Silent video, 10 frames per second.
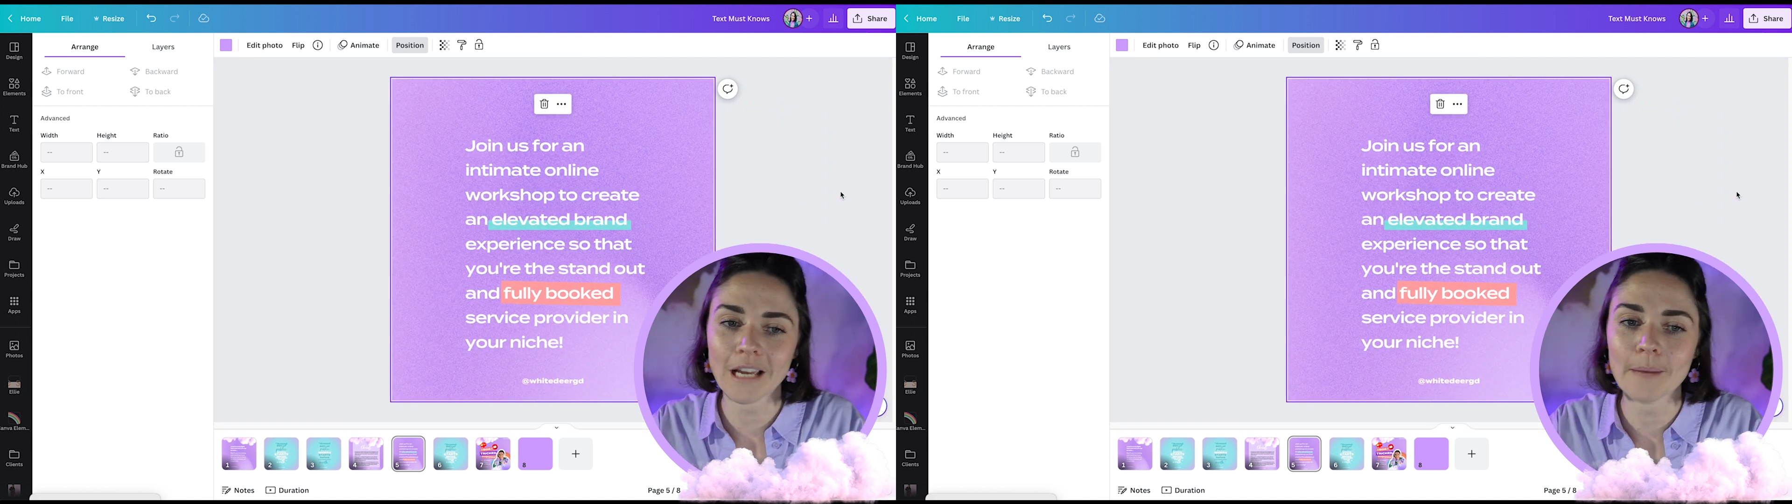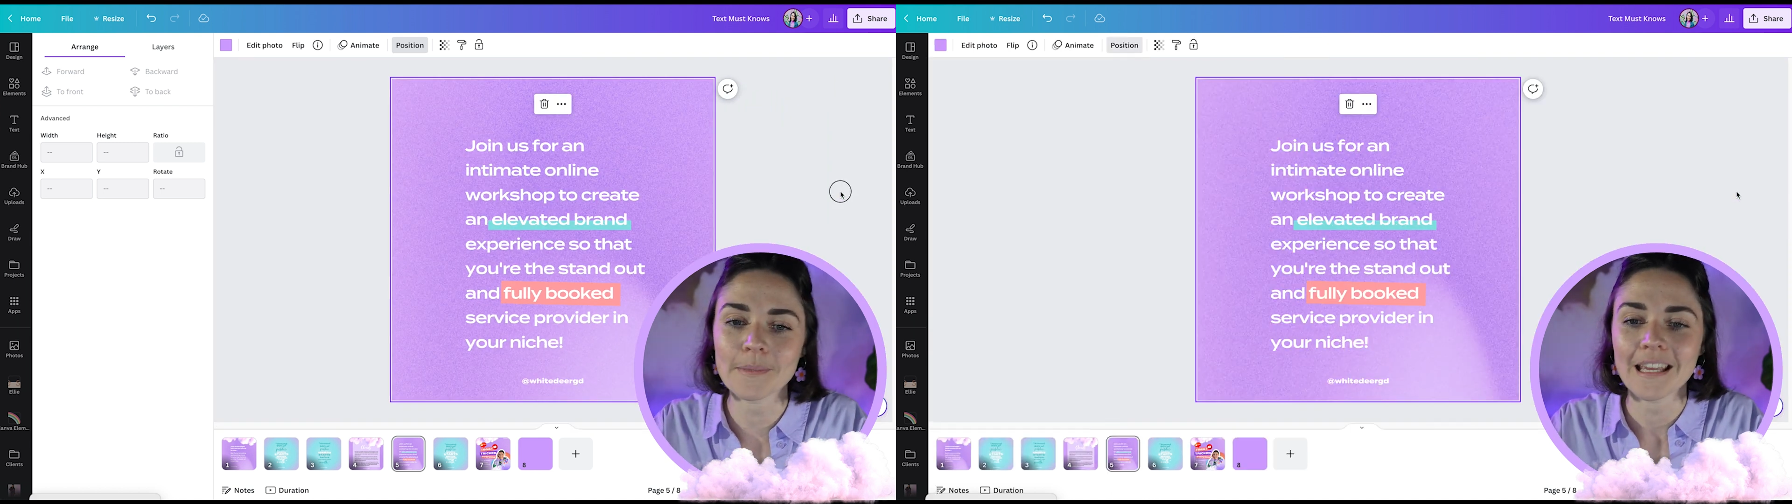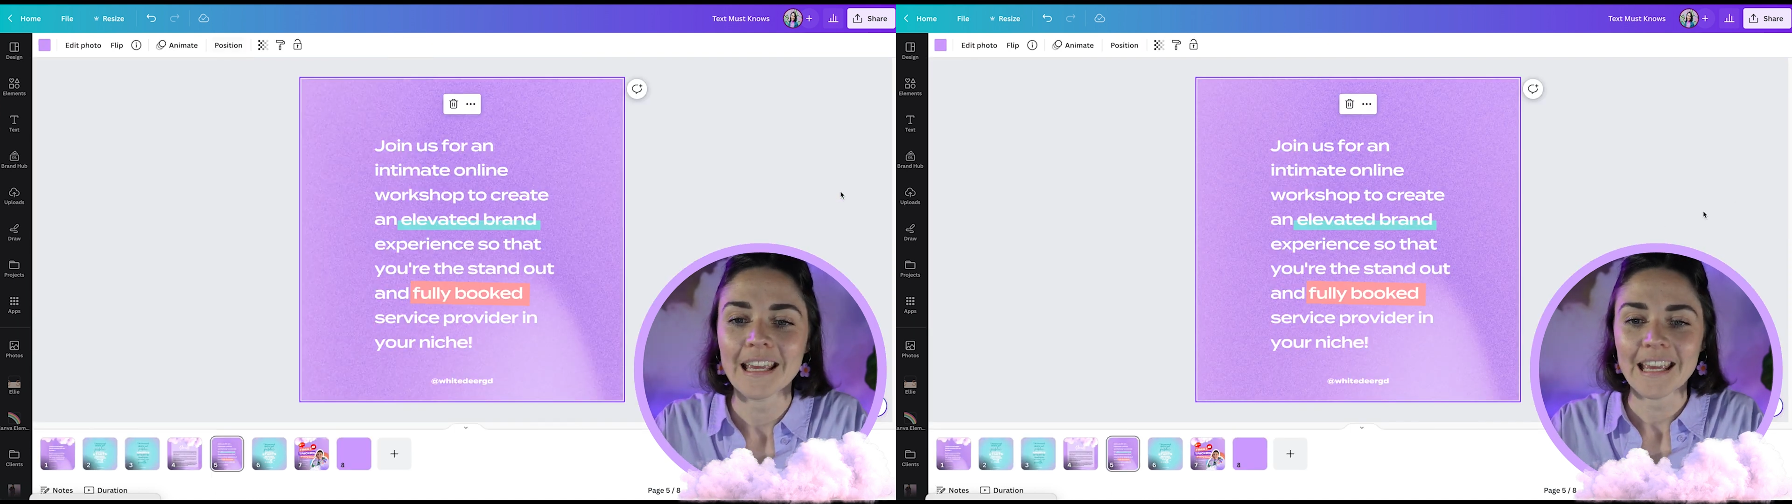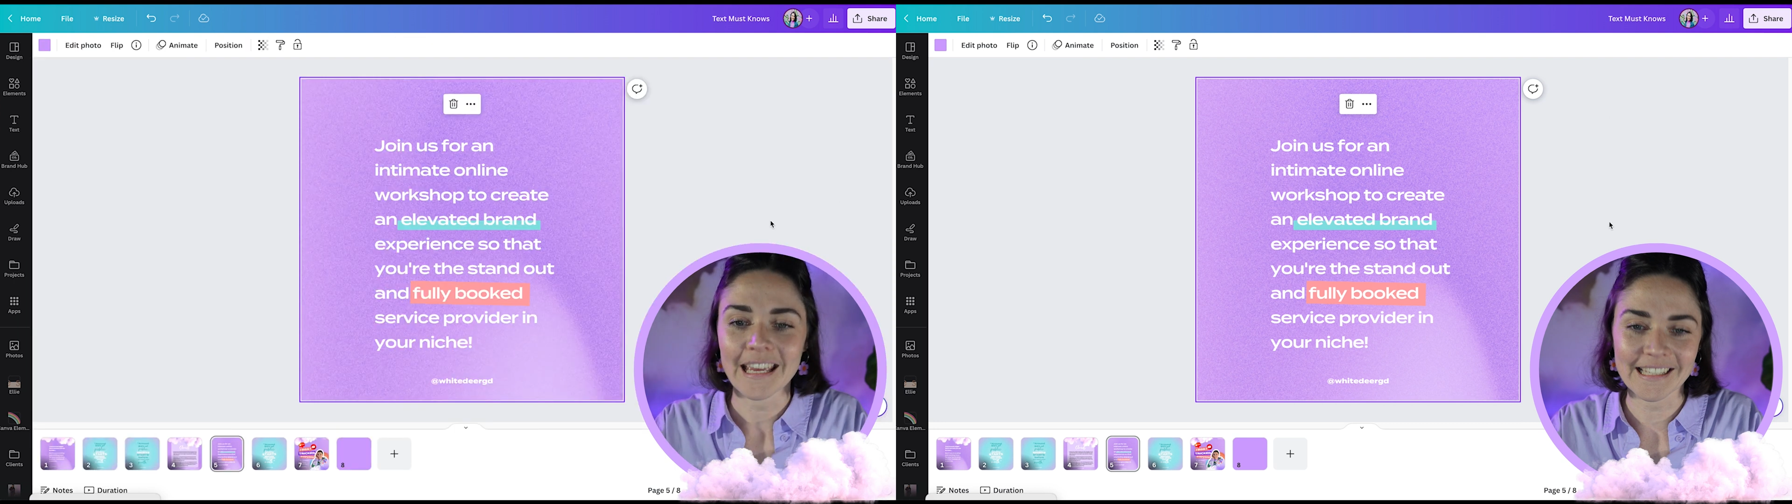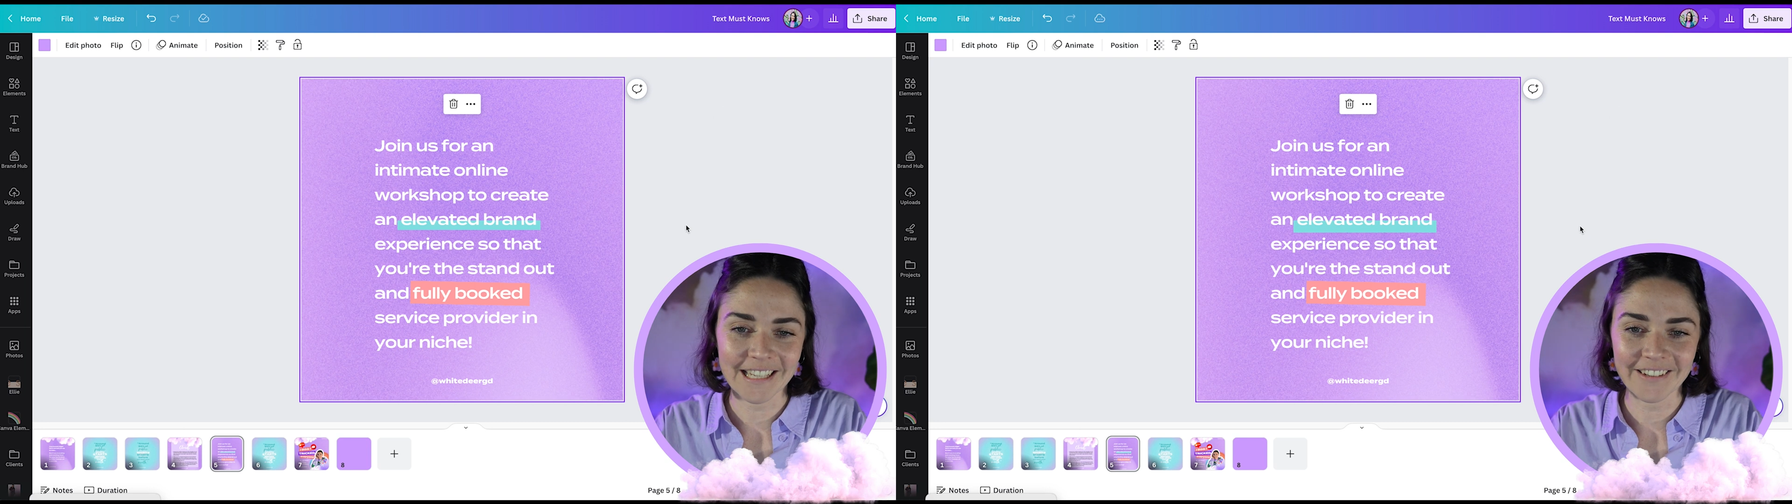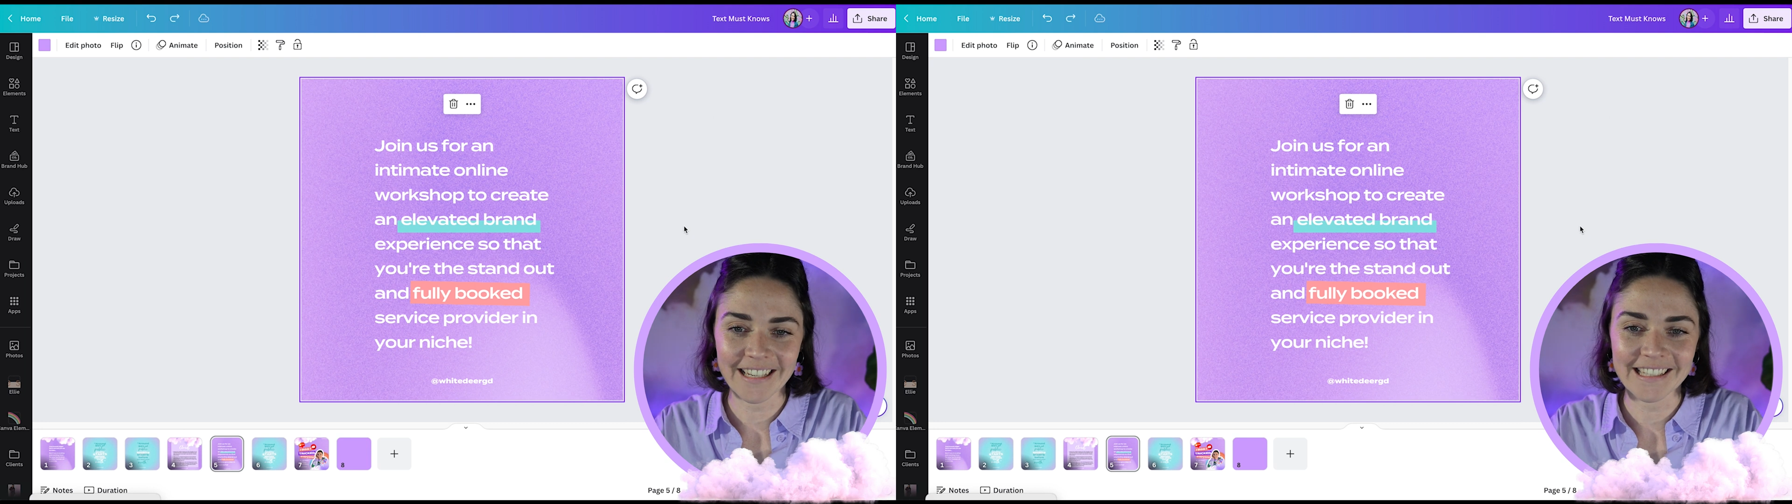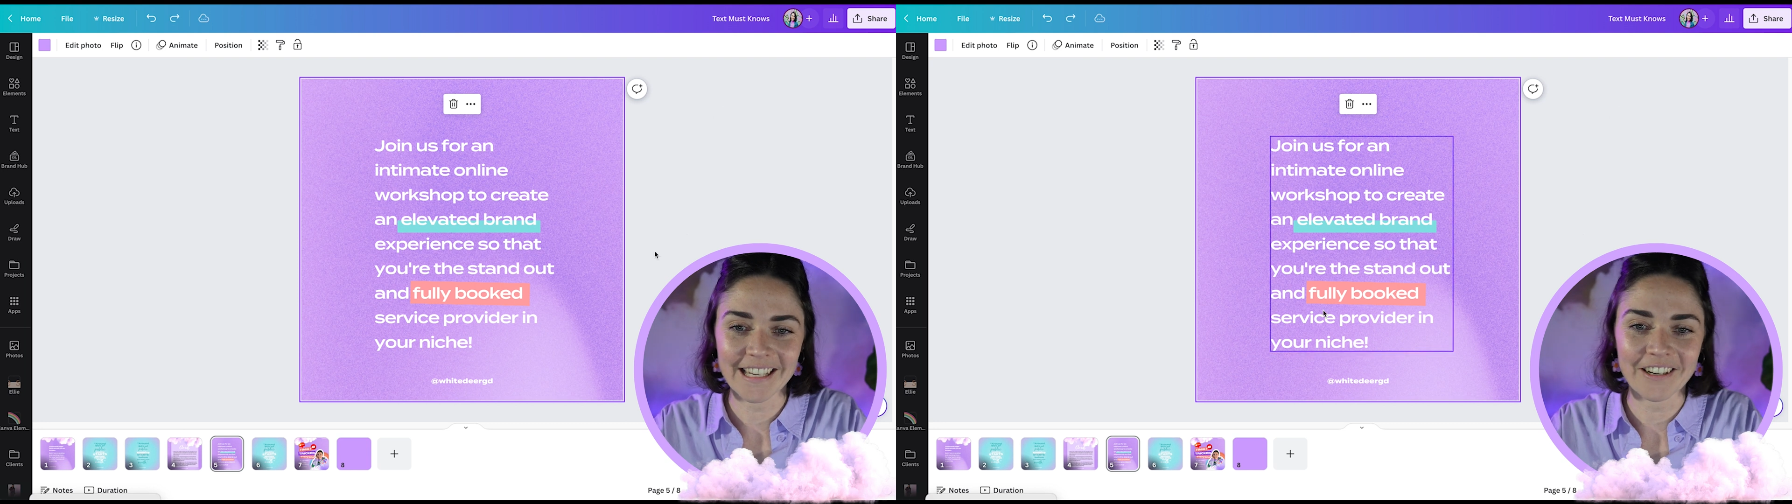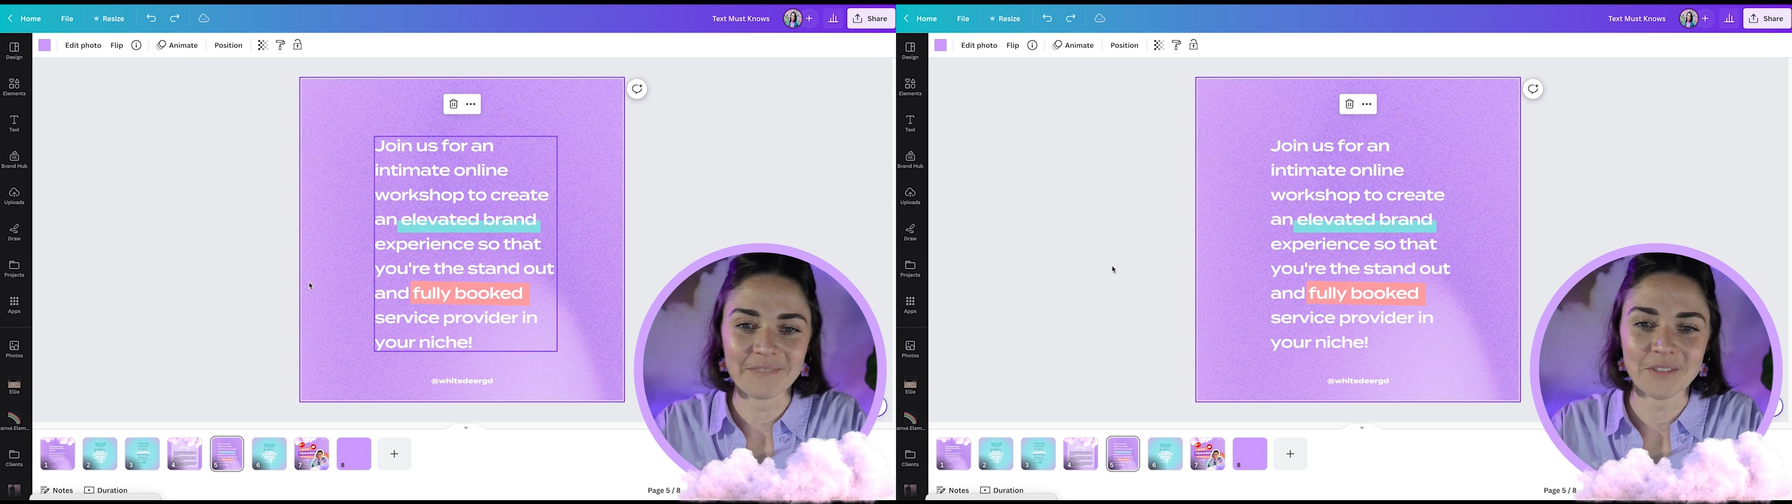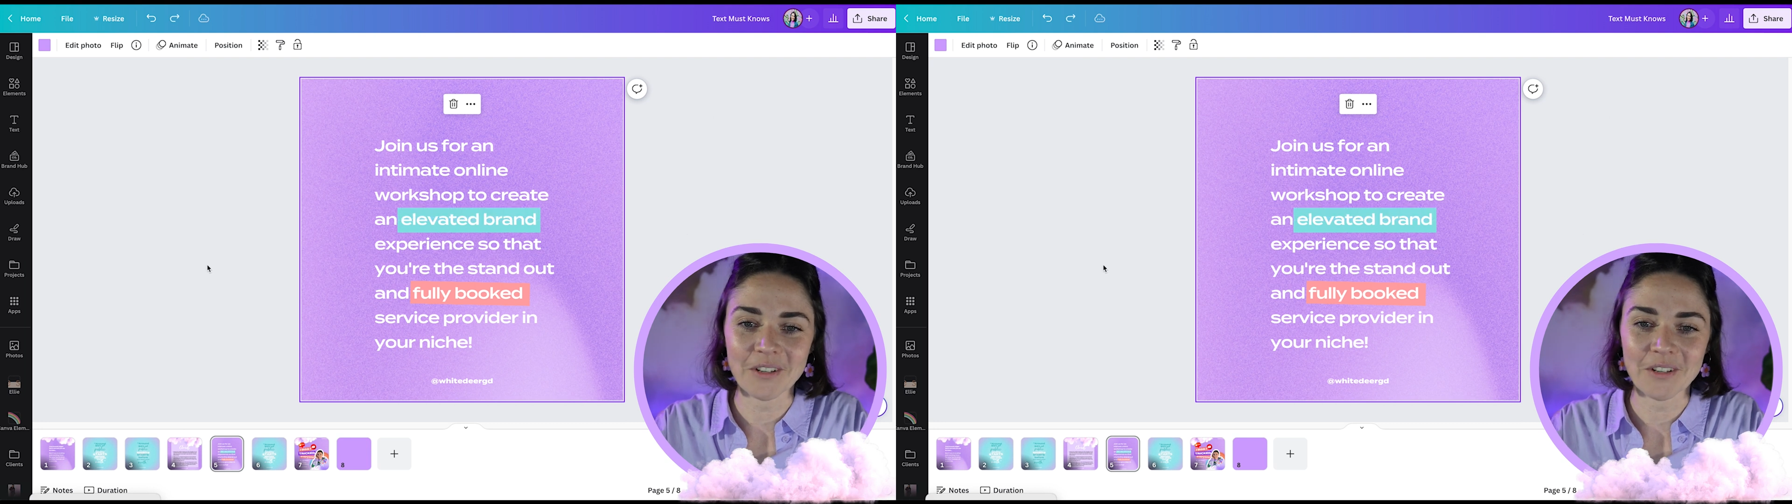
caps, et cetera, et cetera.